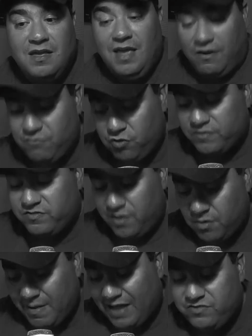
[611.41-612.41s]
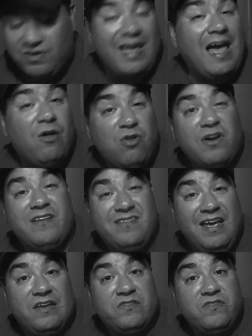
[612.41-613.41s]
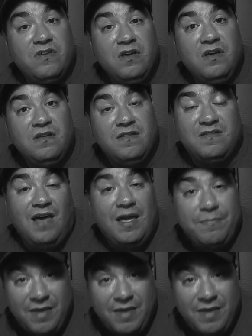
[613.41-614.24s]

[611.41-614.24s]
and of course they're imagining how long it takes to type,